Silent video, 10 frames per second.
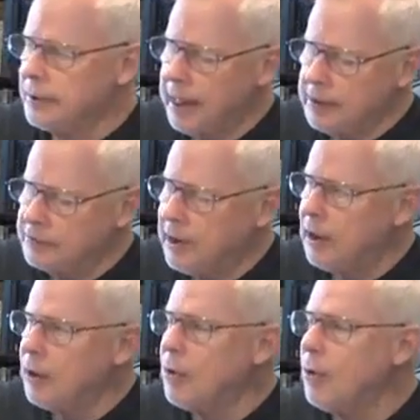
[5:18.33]
That's
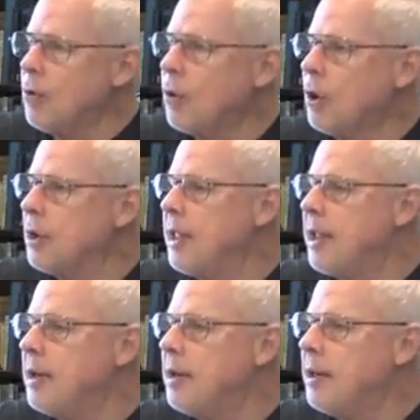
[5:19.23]
how
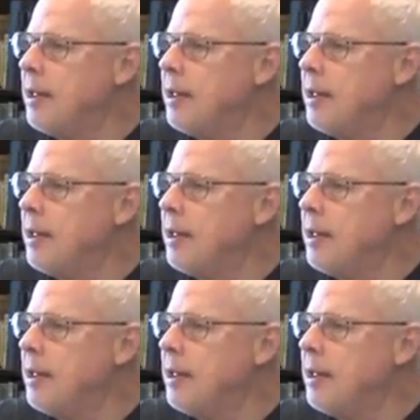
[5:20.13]
Hurricane